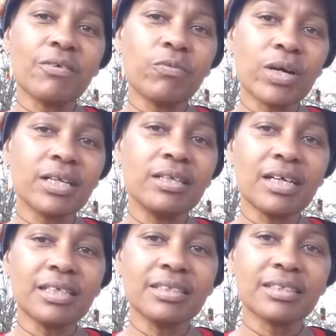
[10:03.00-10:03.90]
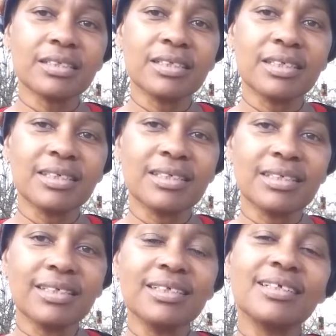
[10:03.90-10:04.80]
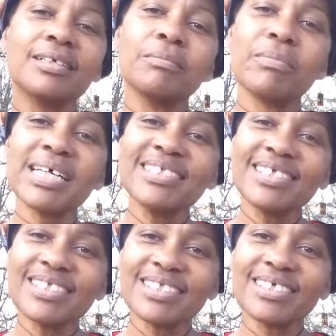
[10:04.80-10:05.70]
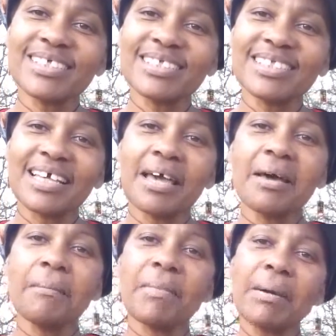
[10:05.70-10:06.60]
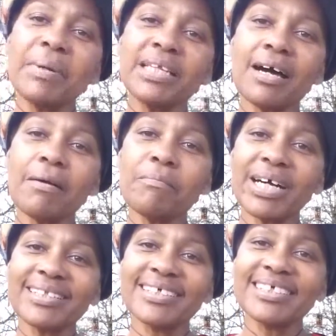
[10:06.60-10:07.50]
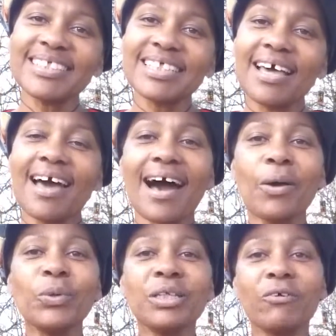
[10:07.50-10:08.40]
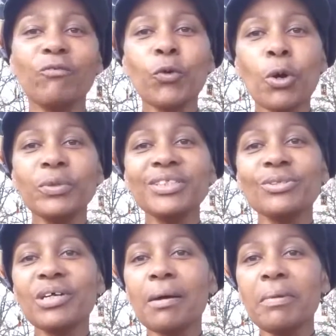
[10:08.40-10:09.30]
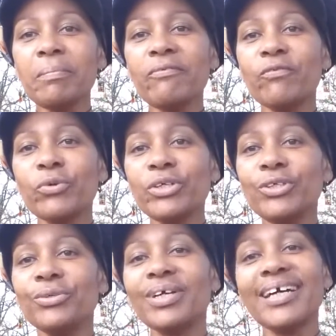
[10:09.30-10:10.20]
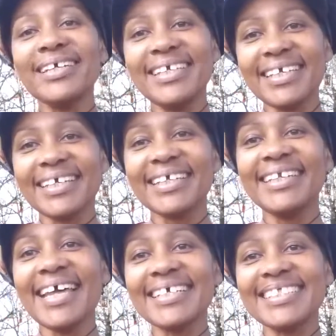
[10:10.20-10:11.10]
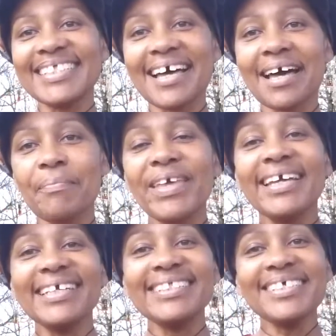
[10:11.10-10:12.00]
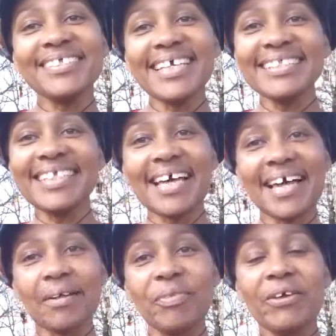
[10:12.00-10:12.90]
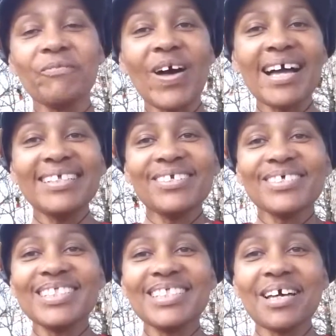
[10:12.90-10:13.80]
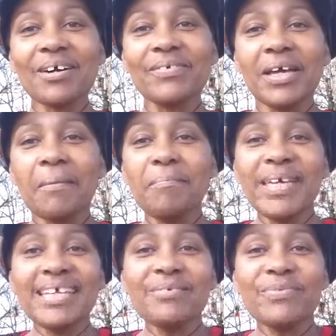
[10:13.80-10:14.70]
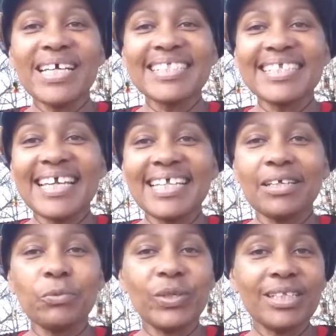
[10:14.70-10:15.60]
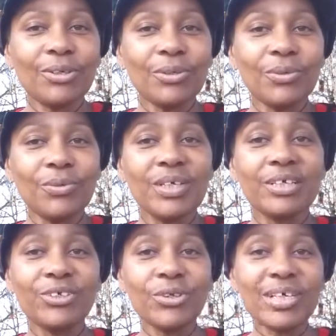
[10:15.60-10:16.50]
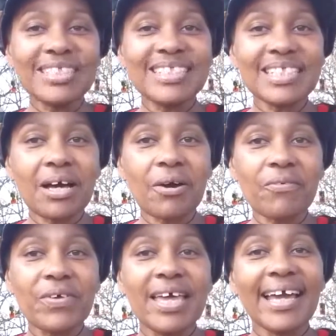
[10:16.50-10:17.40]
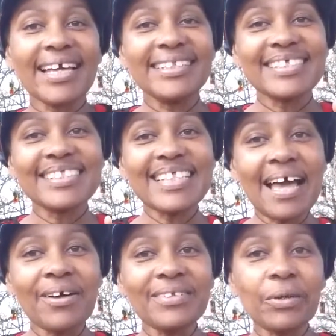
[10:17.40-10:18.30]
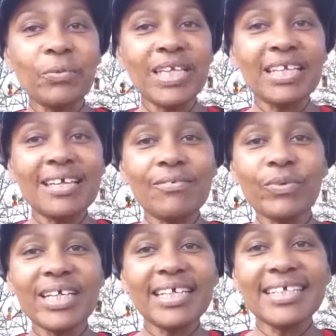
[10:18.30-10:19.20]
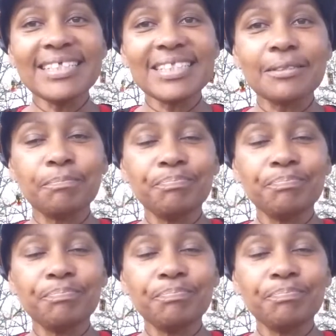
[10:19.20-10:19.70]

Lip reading: of one another. My sisters, my beloved mothers, I will look forward to coming before you again next time. Until that time, find yourself resonating with who, yourself, and the sound that we leave with is